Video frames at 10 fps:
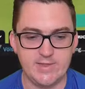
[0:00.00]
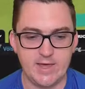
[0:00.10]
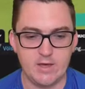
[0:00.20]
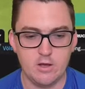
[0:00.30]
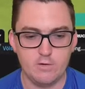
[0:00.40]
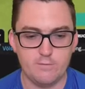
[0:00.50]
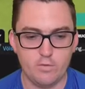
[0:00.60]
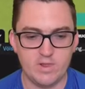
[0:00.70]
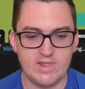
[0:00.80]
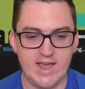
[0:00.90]
in there
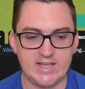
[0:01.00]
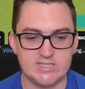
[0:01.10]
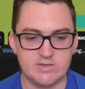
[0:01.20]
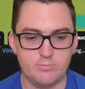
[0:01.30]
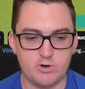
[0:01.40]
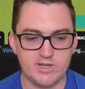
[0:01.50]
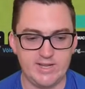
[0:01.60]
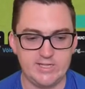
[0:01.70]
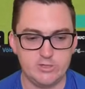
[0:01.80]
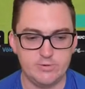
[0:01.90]
for Larsson. What
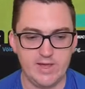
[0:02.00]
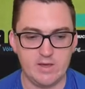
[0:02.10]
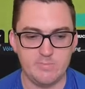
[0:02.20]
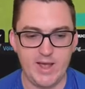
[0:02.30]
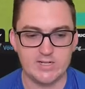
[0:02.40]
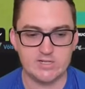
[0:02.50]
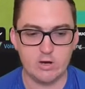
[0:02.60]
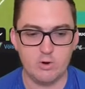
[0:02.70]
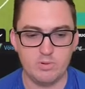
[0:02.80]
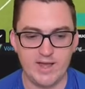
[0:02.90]
can he do here? Back to
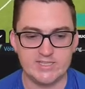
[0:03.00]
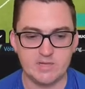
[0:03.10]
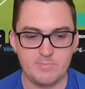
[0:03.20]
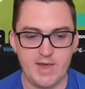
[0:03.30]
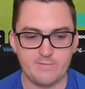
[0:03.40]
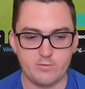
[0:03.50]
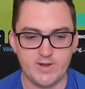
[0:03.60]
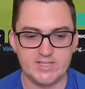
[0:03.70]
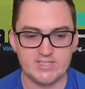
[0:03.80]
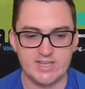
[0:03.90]
goal, plays it back for
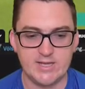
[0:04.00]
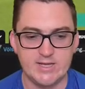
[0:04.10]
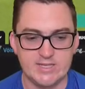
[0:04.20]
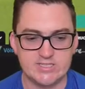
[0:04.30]
Renzi.